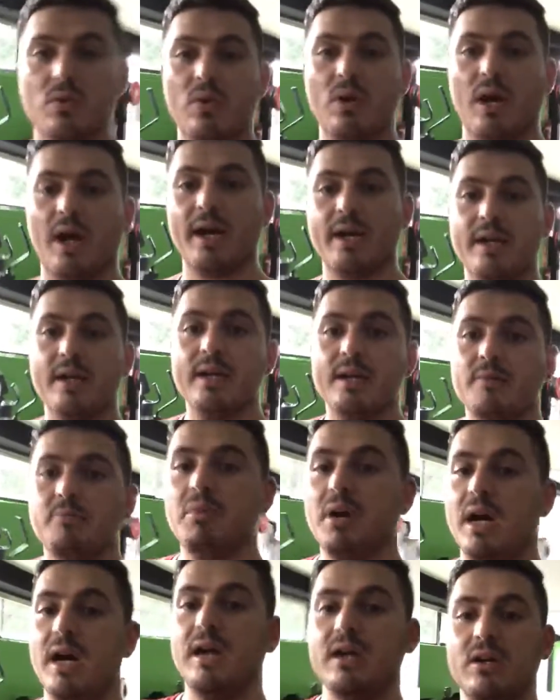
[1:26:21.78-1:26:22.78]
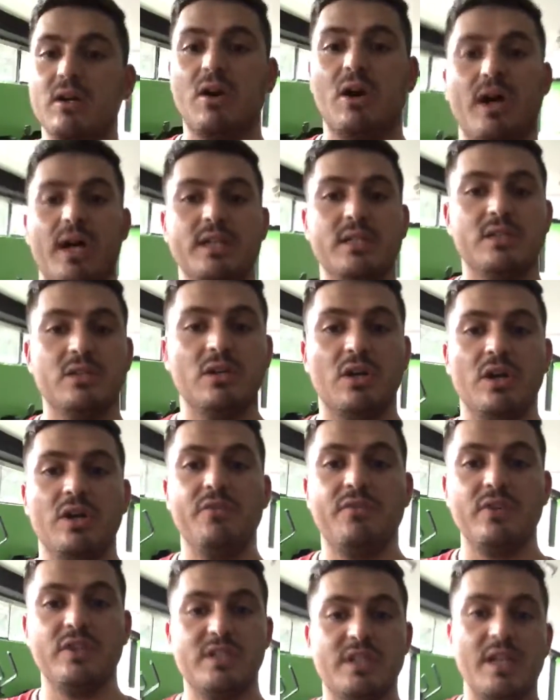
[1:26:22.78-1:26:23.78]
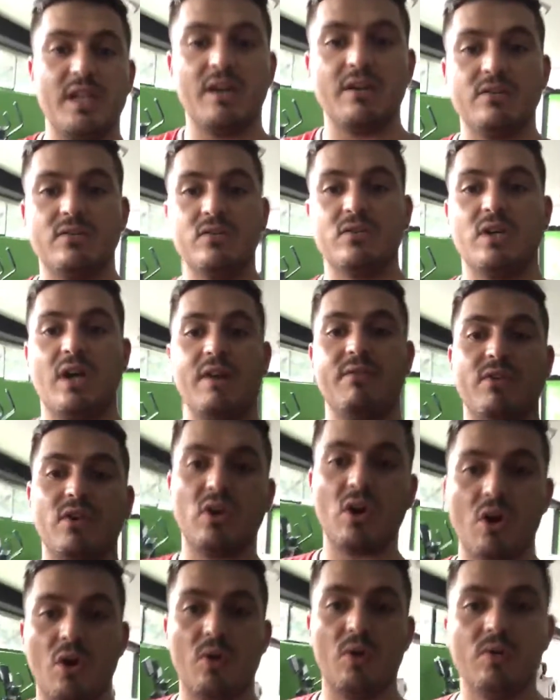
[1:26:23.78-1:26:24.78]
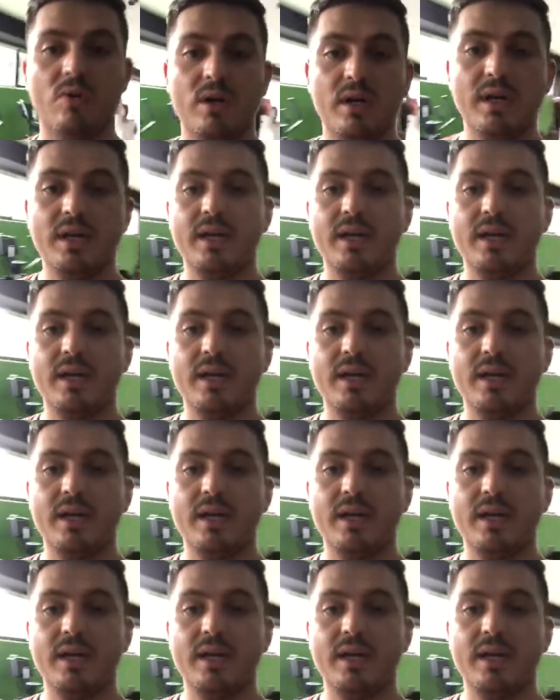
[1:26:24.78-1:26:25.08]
all like. But guys, you know, if you set out to have a goal